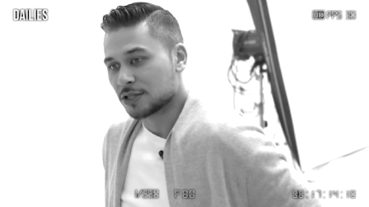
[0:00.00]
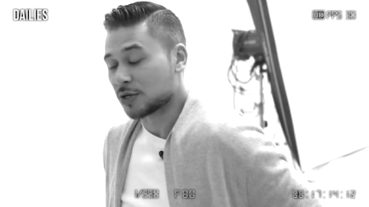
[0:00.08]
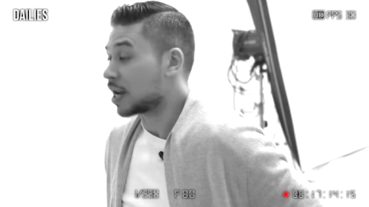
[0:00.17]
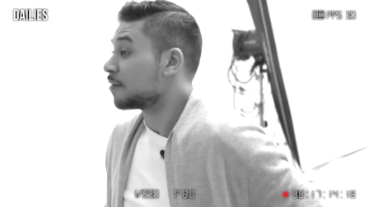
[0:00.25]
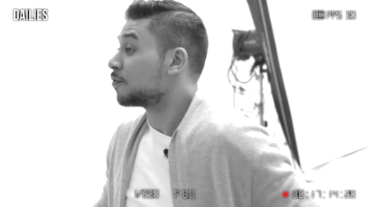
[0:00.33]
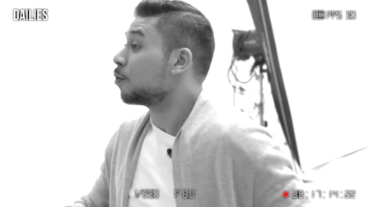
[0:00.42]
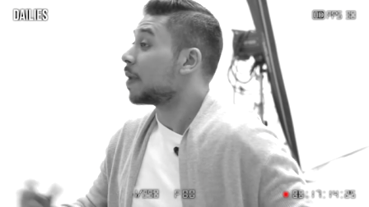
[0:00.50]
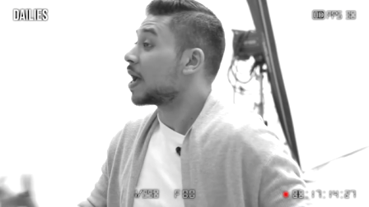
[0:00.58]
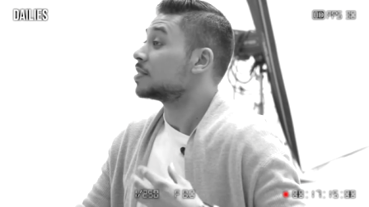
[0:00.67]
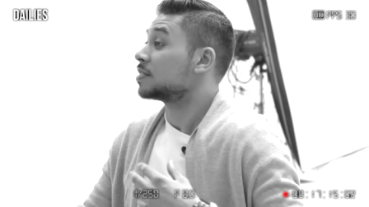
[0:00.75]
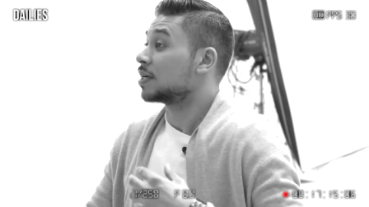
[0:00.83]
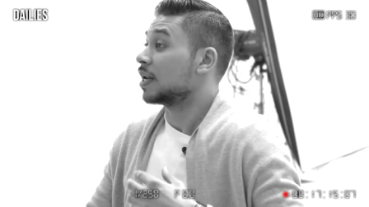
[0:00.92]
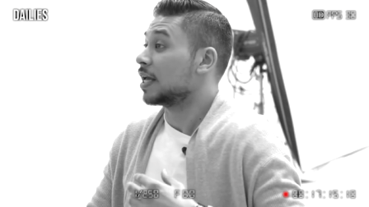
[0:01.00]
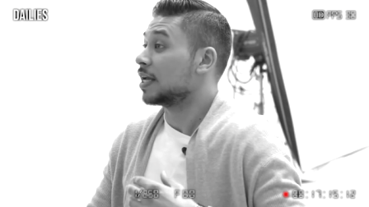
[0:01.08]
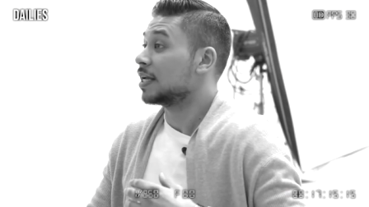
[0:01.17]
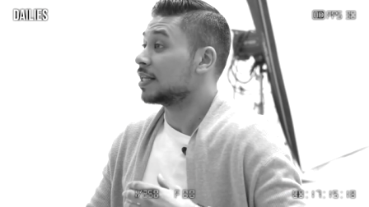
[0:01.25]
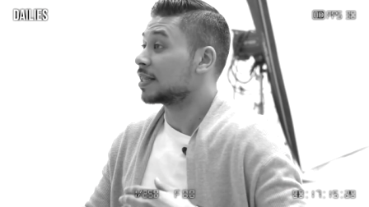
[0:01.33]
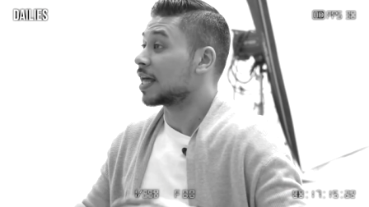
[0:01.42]
So they thought
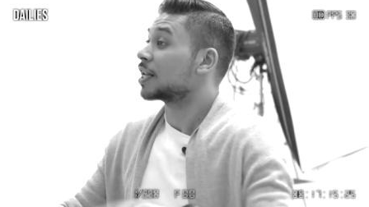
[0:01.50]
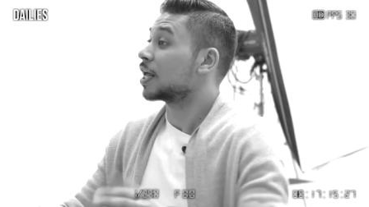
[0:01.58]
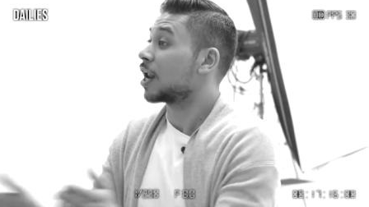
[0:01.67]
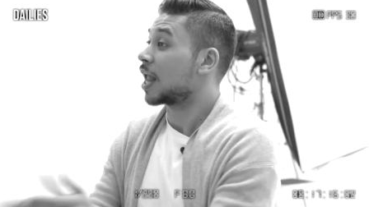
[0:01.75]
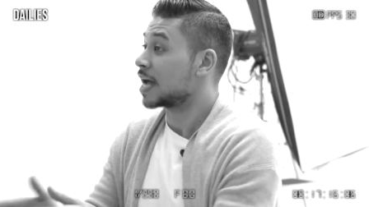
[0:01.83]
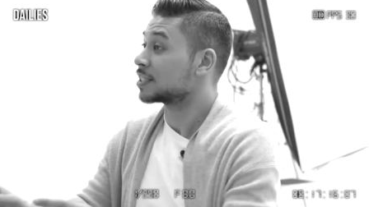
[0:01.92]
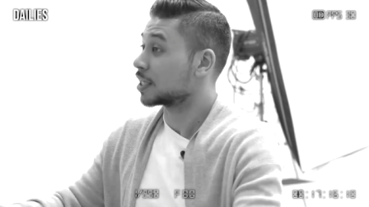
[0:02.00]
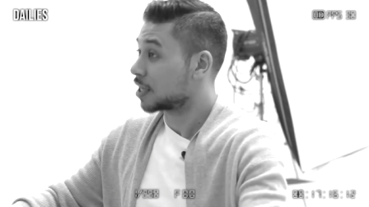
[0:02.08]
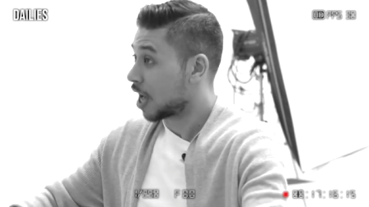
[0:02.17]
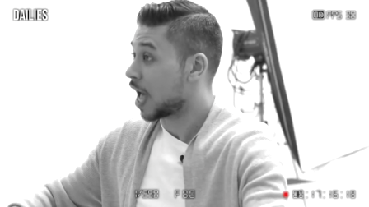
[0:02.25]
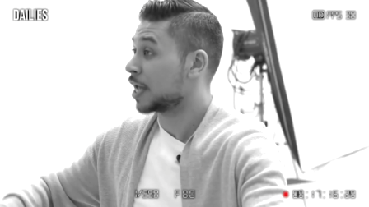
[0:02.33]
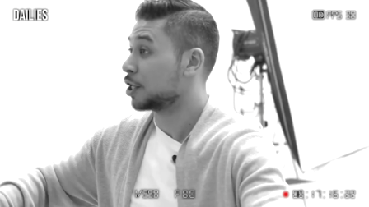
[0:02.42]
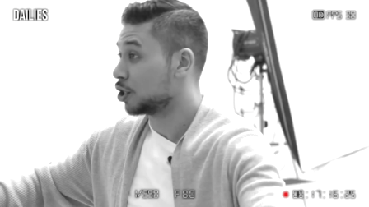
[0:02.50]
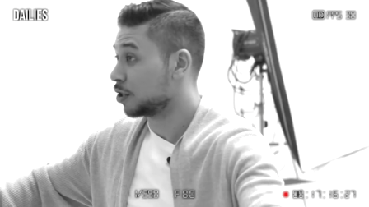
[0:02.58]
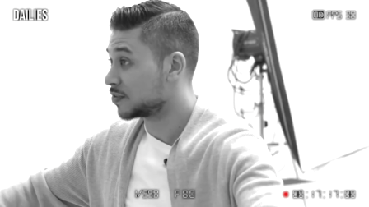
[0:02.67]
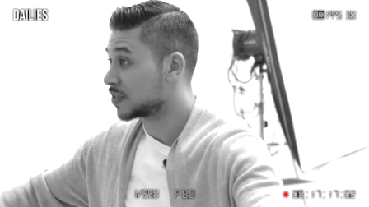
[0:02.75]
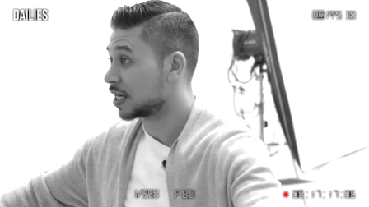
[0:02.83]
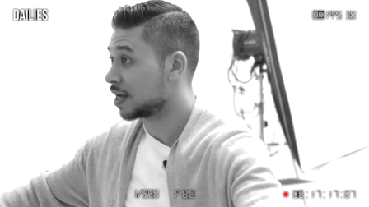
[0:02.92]
basically that the lights had cut in the
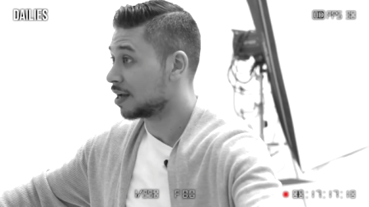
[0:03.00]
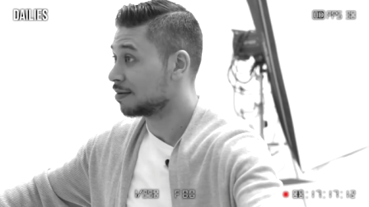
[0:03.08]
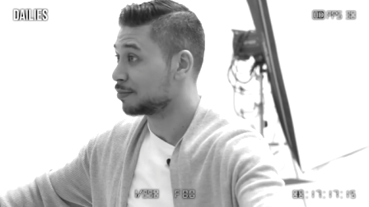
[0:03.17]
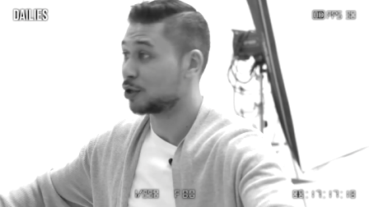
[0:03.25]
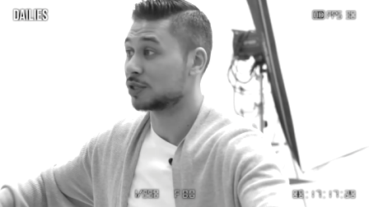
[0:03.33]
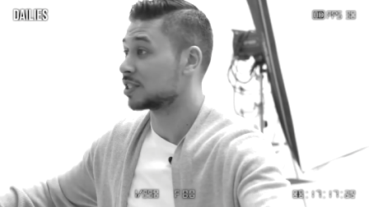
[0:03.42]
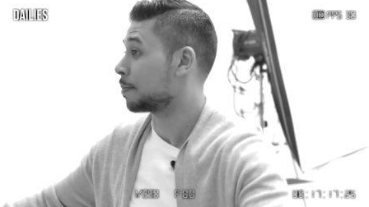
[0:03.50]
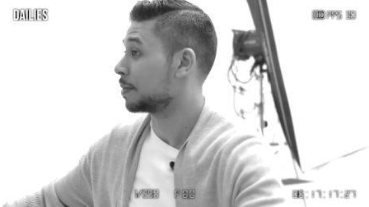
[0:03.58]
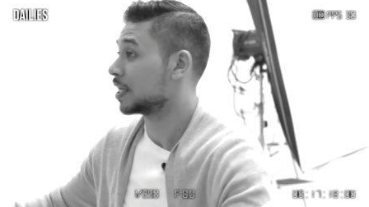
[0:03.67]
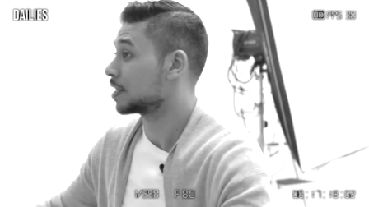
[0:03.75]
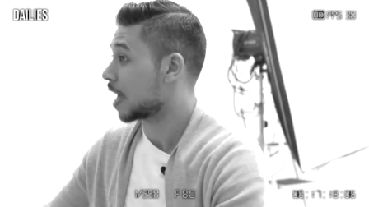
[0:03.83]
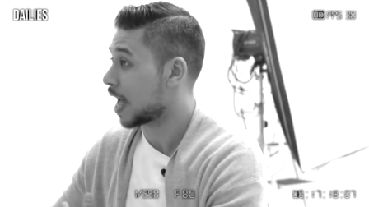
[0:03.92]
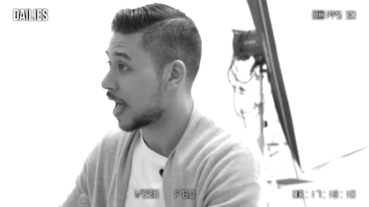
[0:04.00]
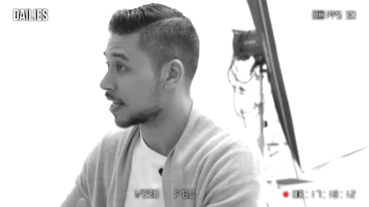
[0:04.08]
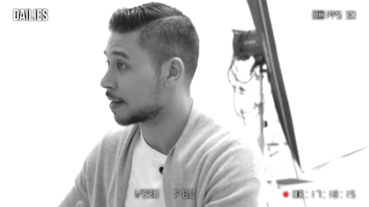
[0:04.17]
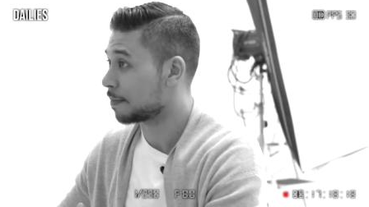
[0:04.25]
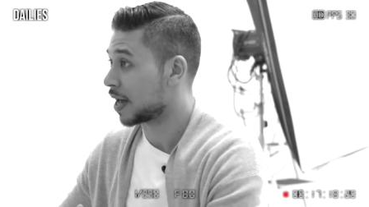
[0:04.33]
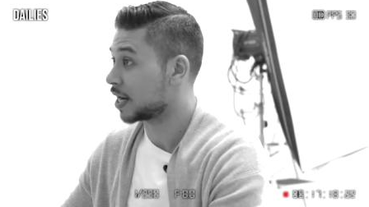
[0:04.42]
youth centre because somebody had cut out
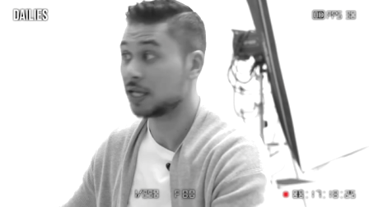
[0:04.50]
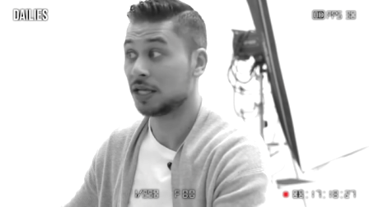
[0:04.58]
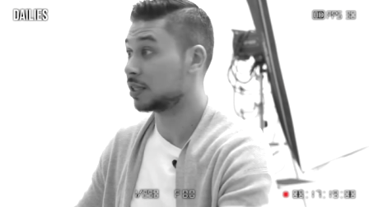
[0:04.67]
the money.